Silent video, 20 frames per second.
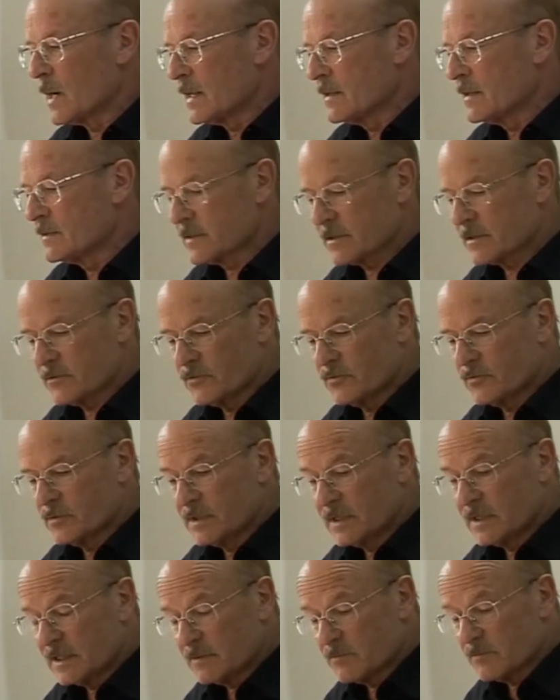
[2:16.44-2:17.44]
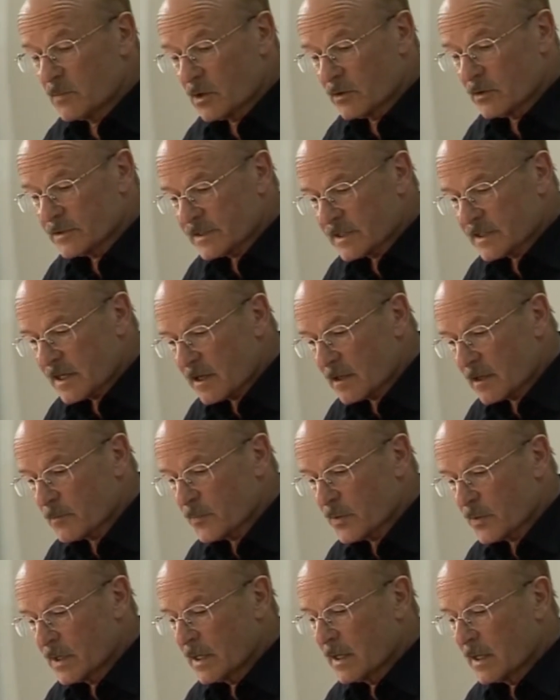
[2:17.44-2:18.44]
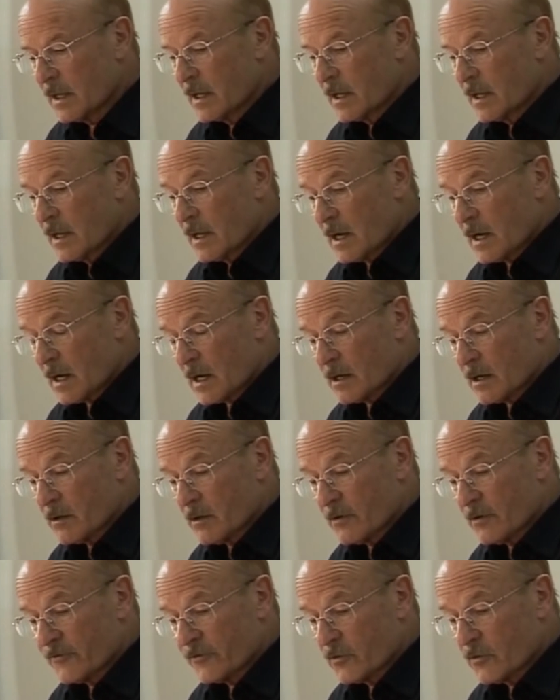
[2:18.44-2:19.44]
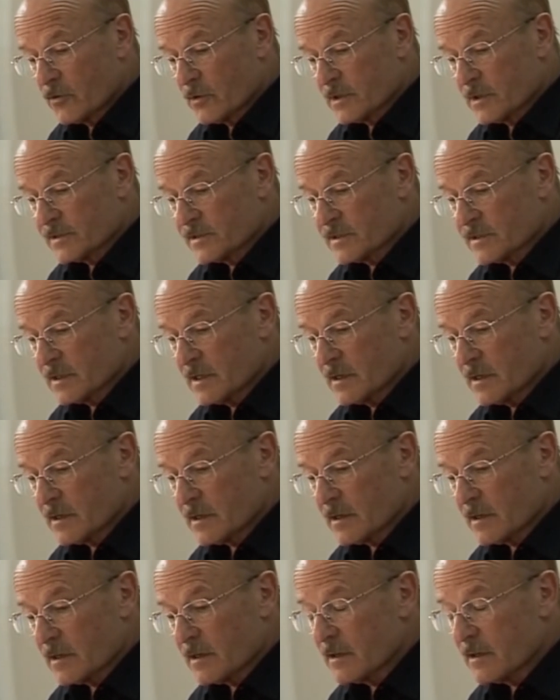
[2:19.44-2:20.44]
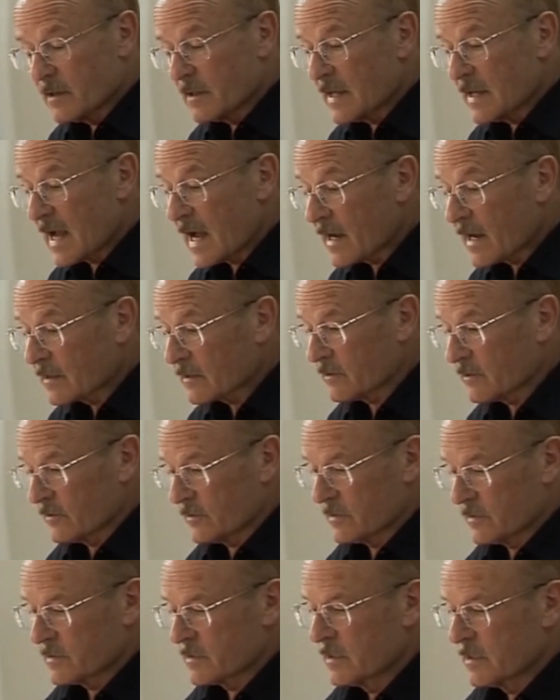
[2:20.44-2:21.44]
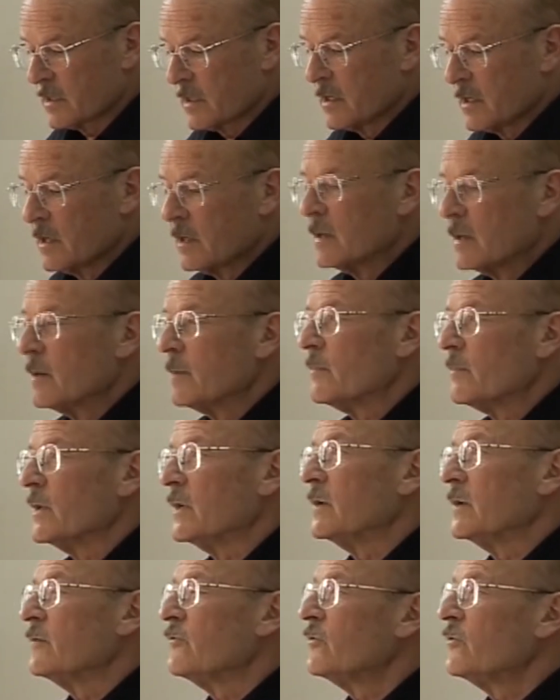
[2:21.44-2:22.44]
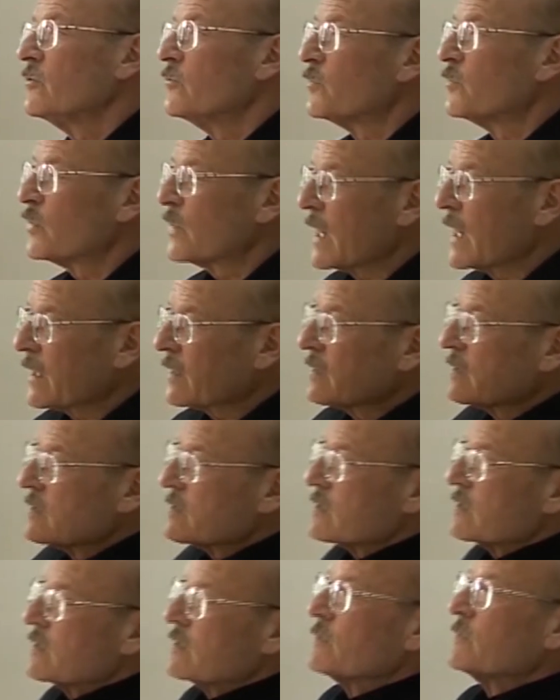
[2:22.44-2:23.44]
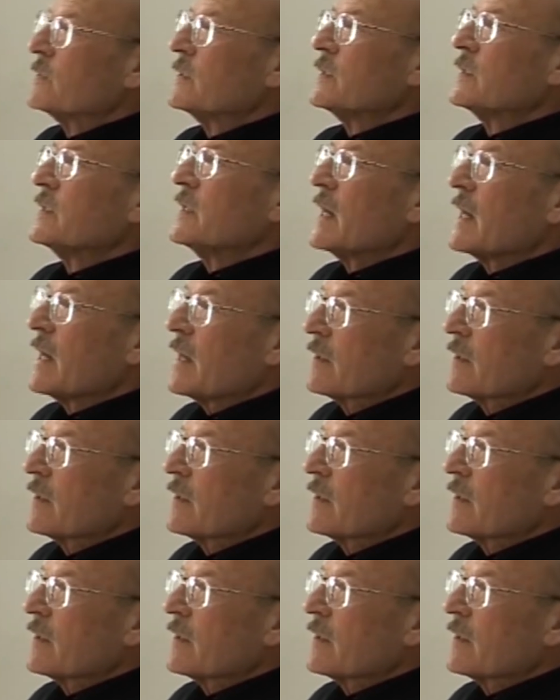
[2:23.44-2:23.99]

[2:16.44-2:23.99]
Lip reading: ones who need most help are, of course, the actors. But if you practice it with the